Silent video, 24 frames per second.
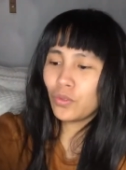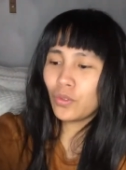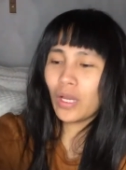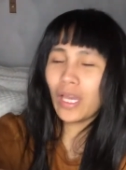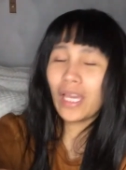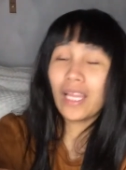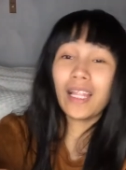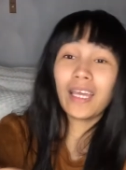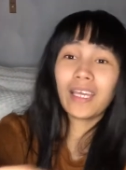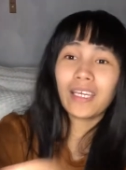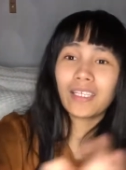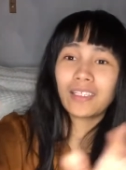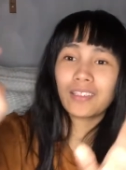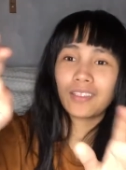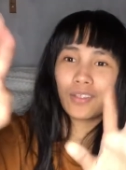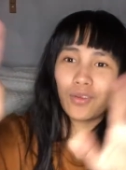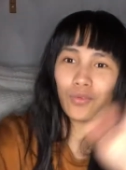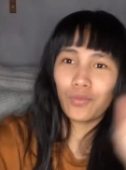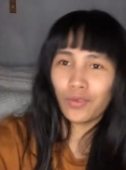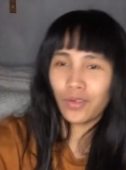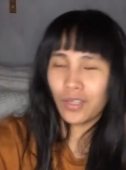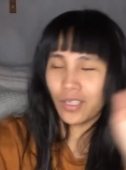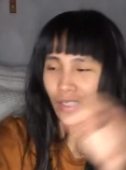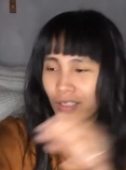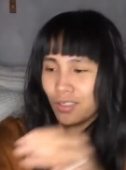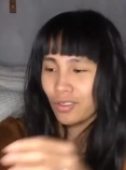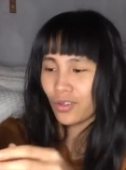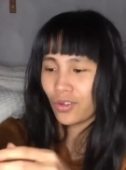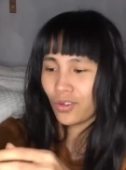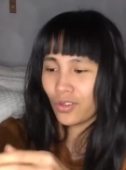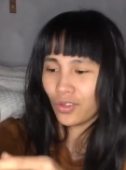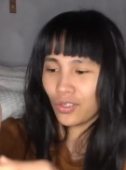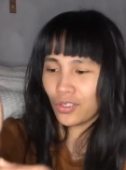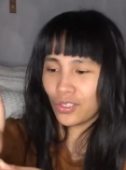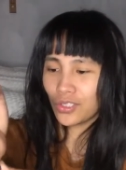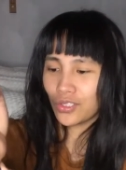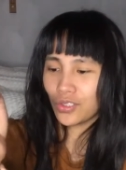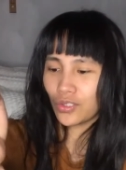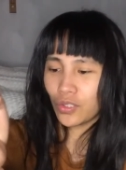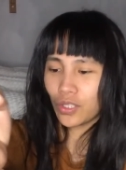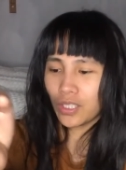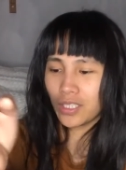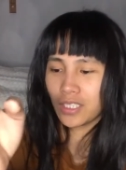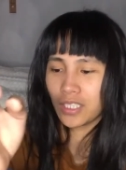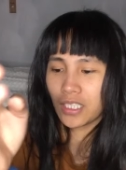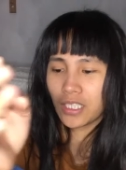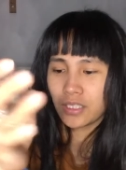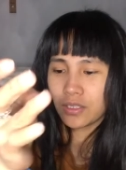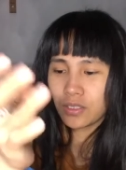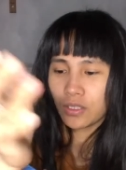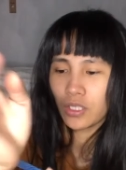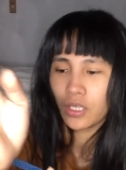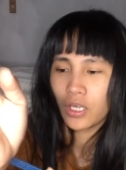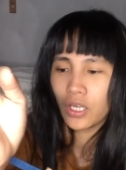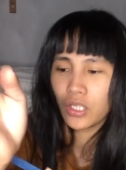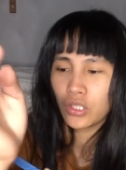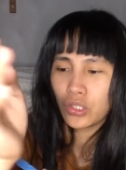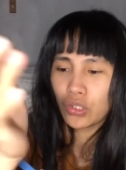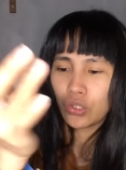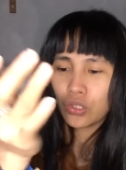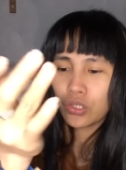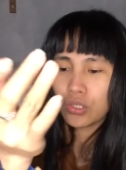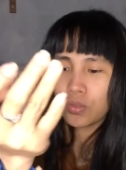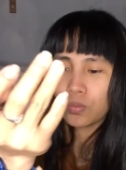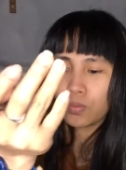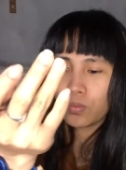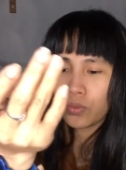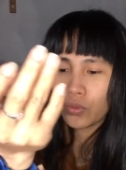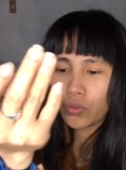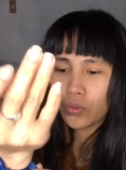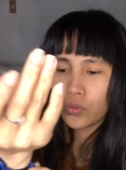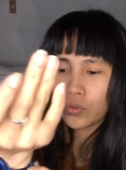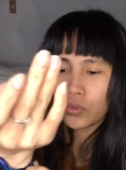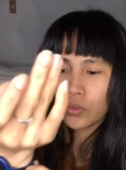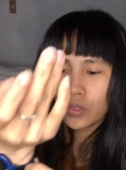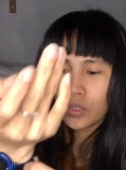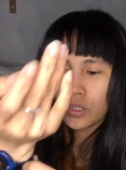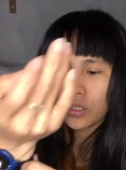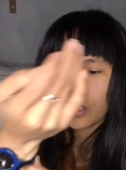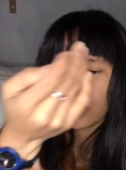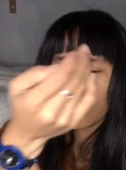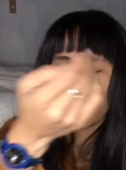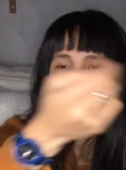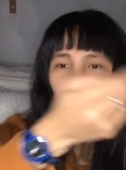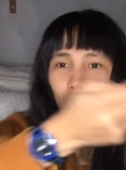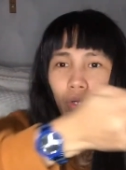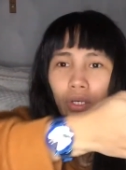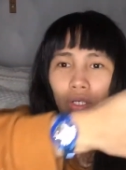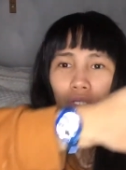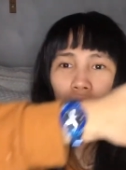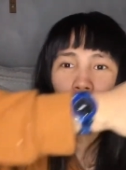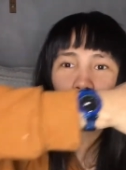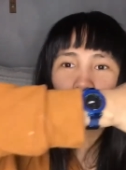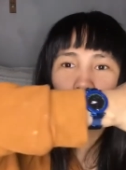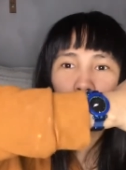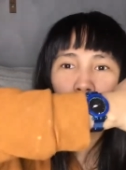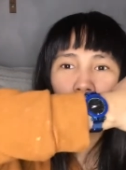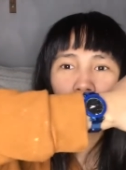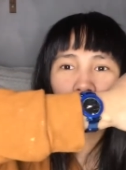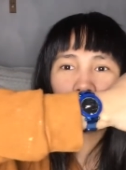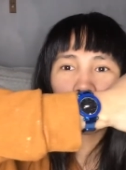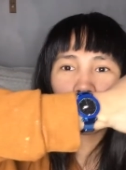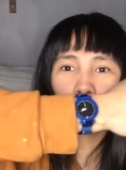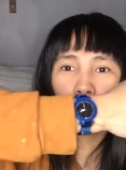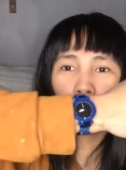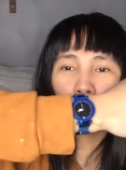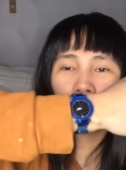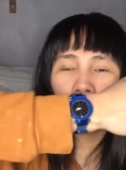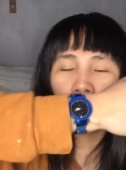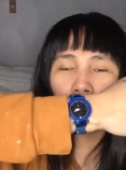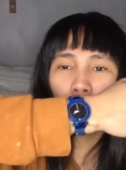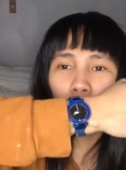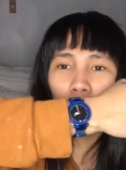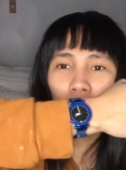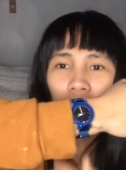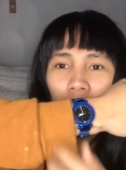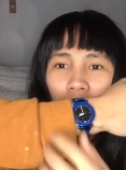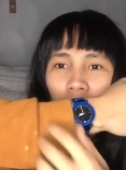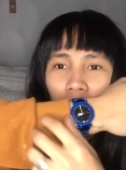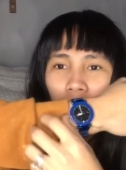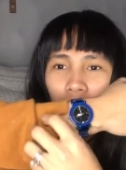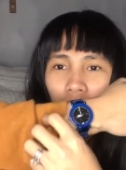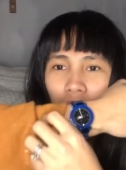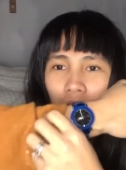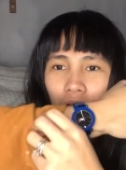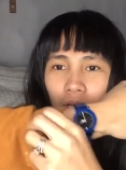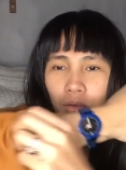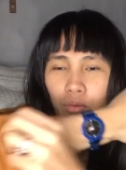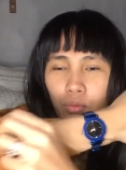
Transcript: I like different colors, so I just choose blue. So when I will wear